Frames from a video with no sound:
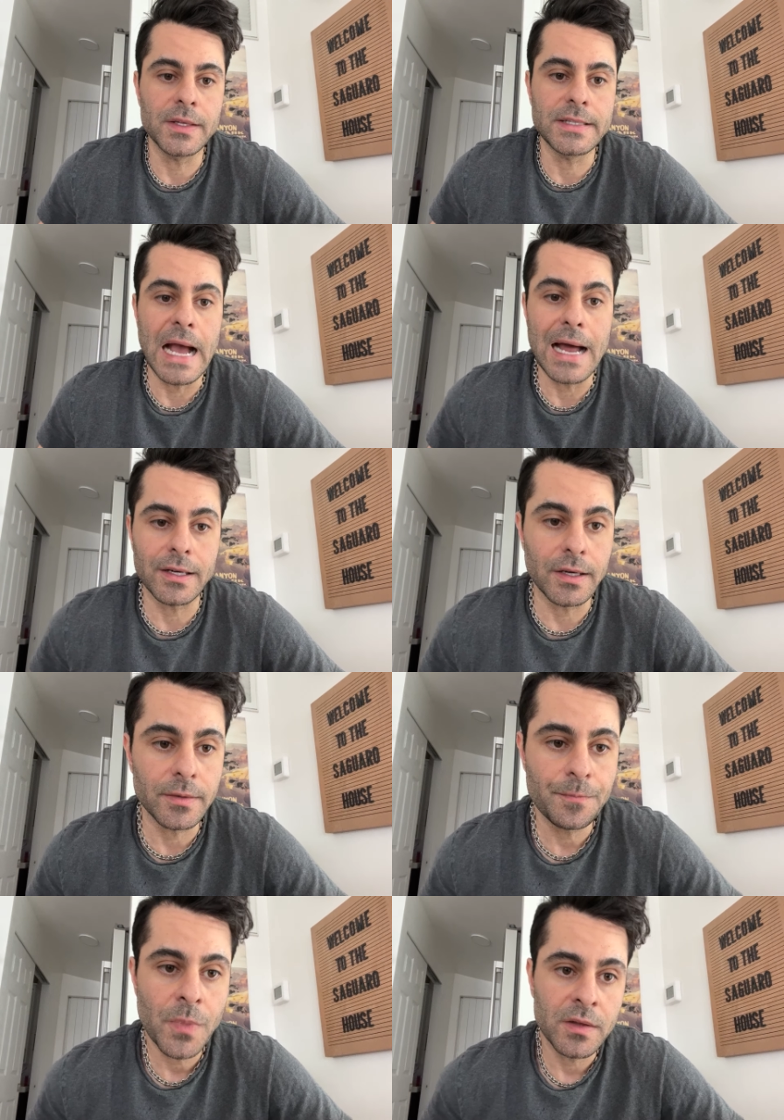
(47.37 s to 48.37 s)

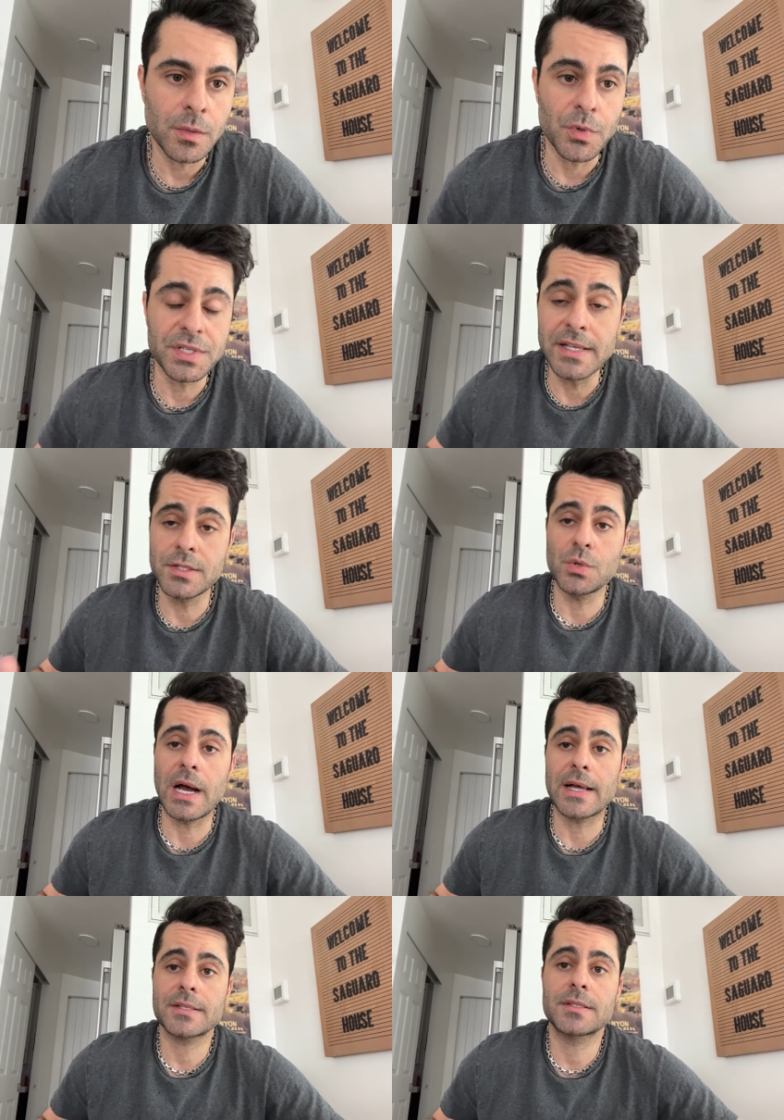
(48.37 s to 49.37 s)
data to present to you
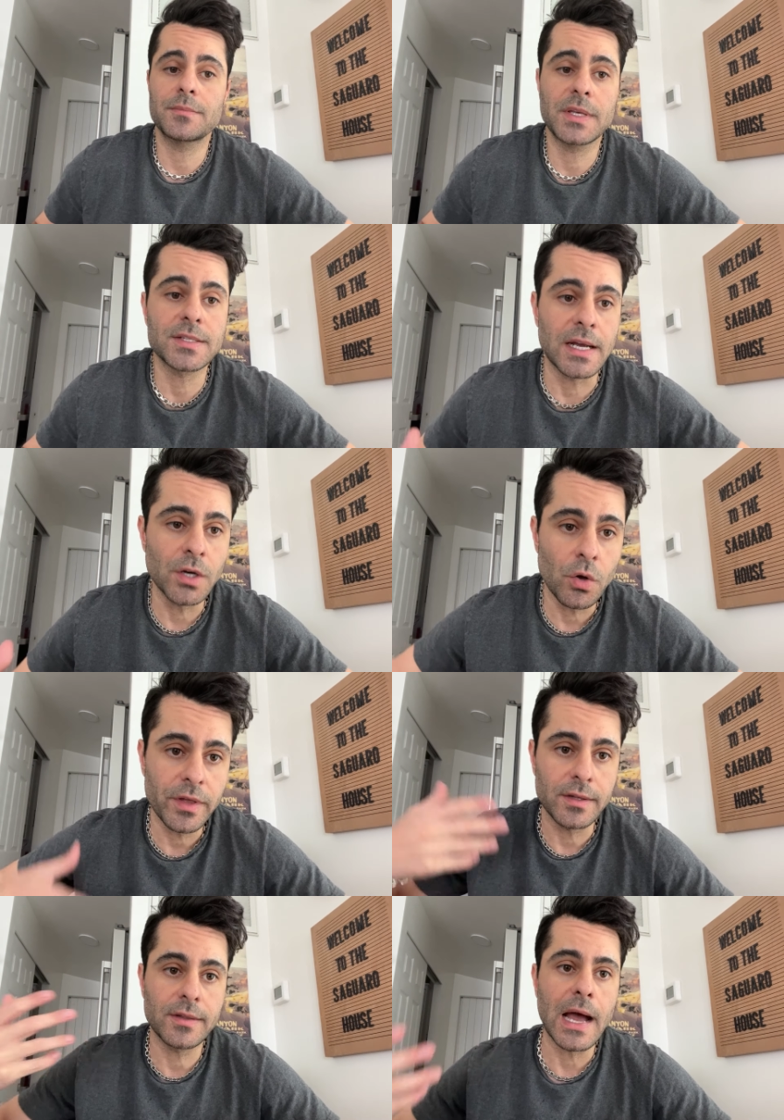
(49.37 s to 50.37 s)
guys because I know
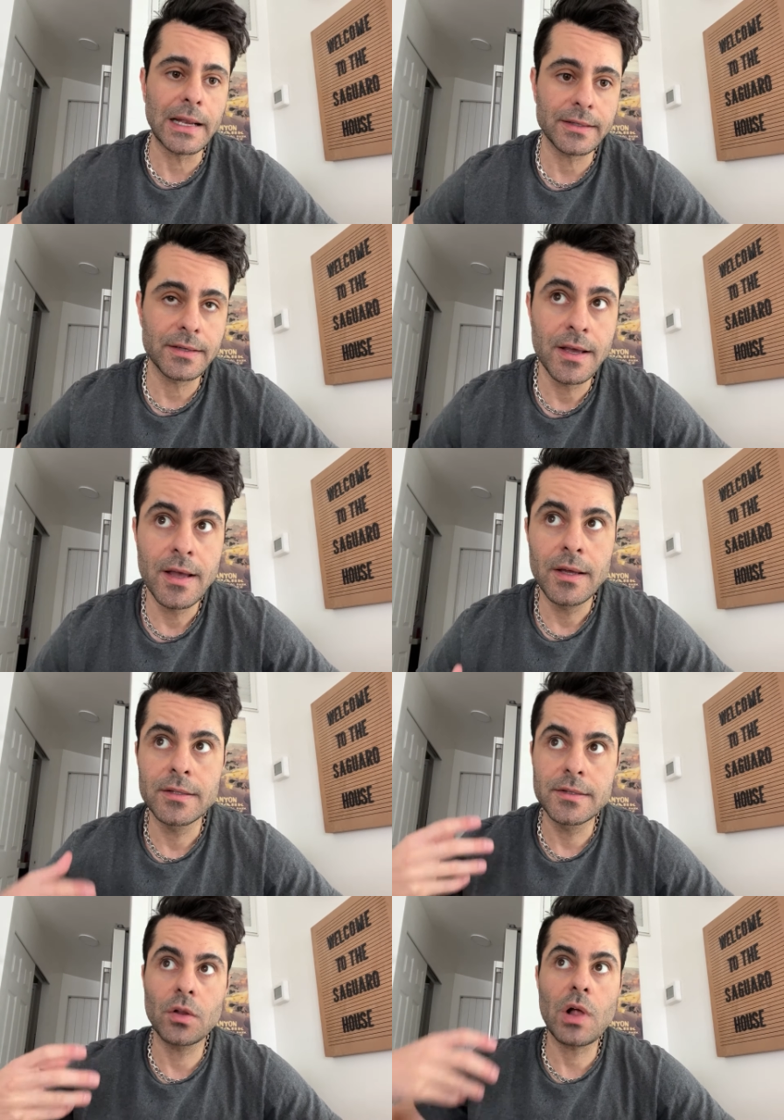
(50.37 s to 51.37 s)
that that
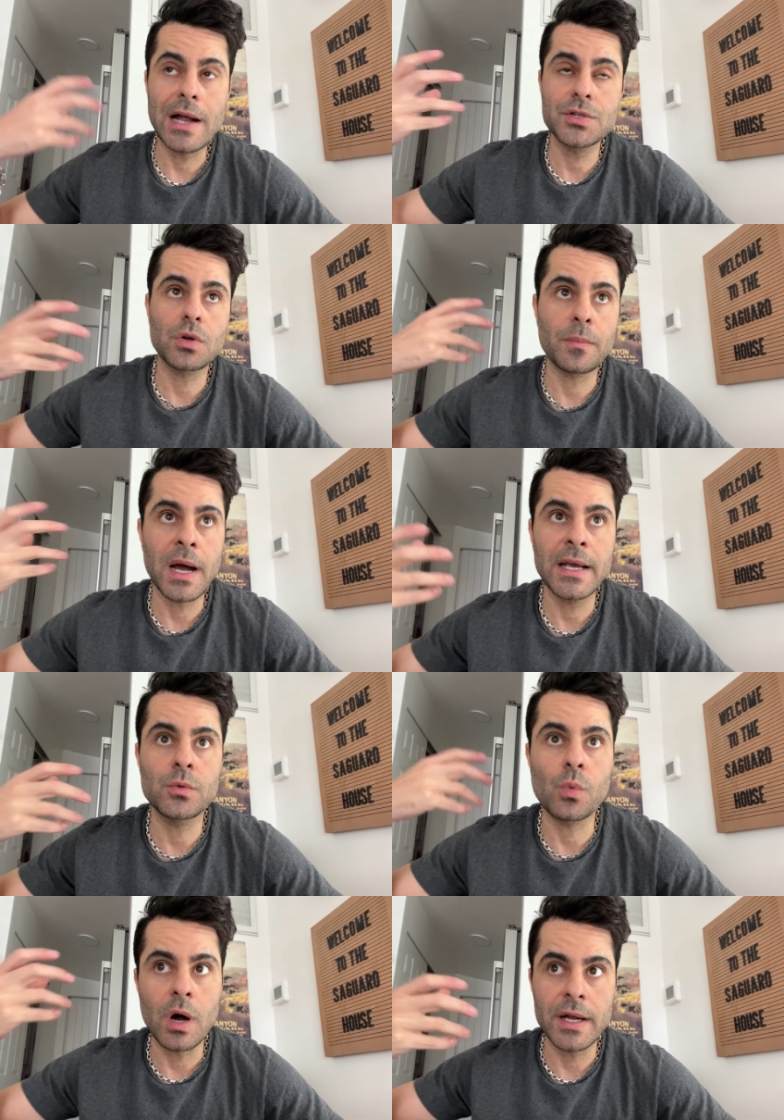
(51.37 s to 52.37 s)
the logical
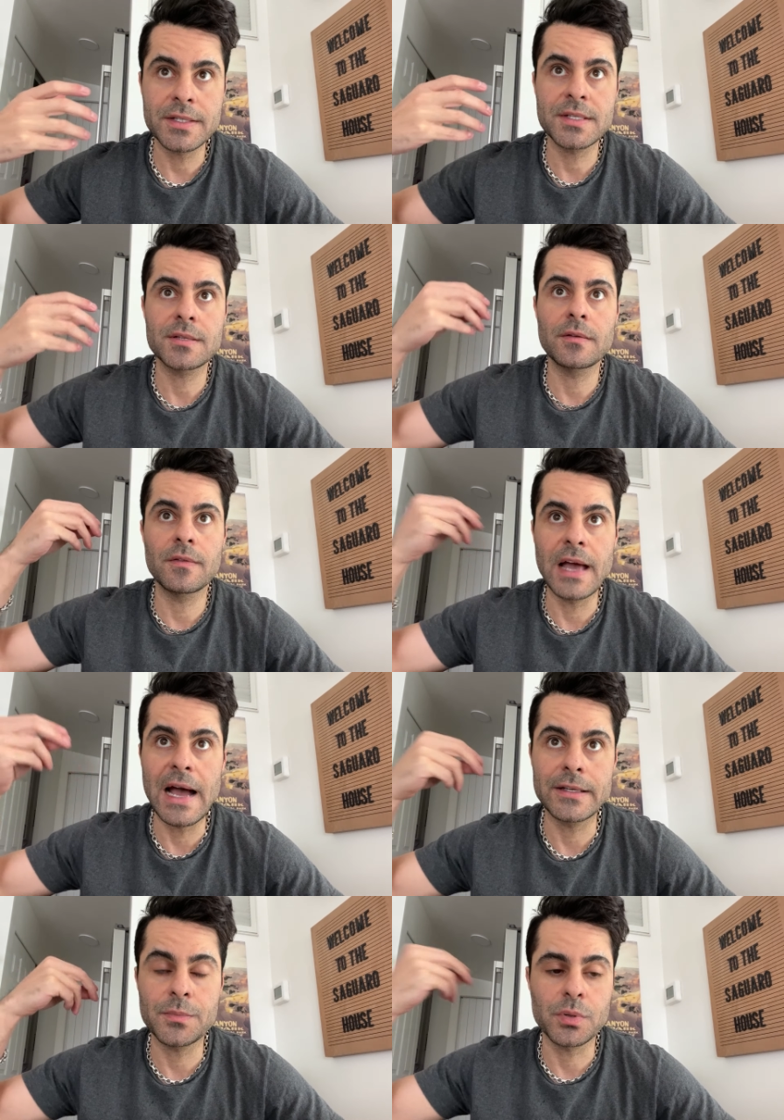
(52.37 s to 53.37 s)
mind wants
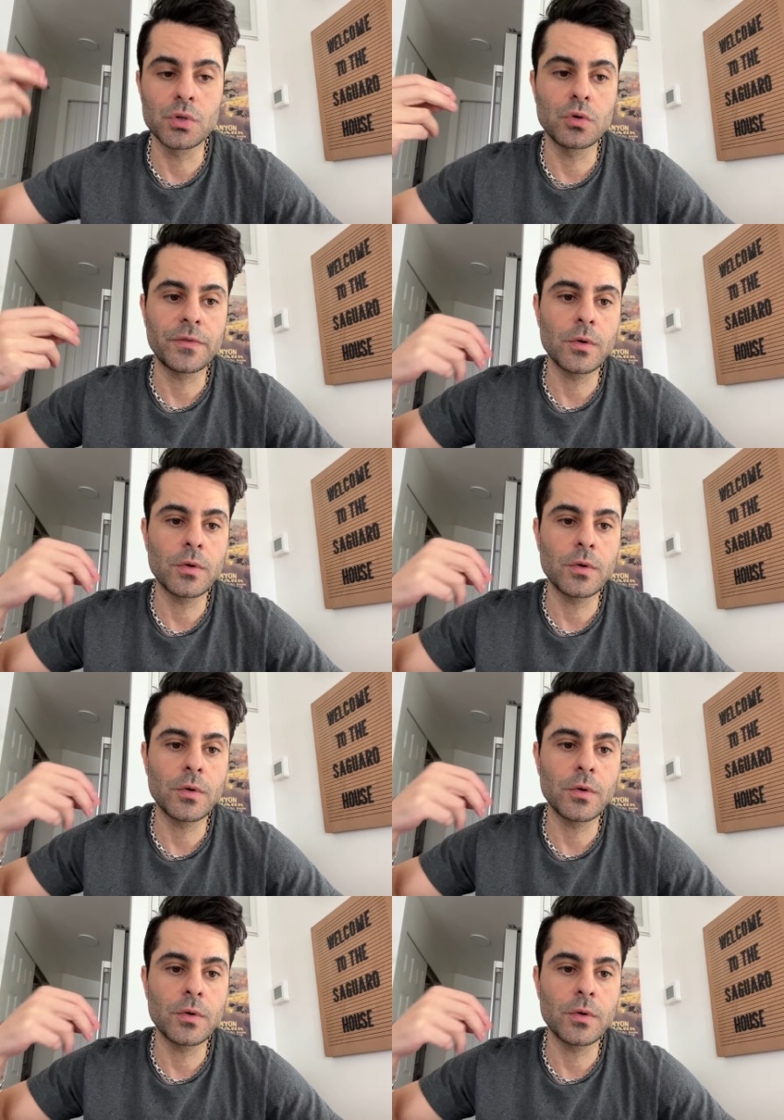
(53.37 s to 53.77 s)
that proof.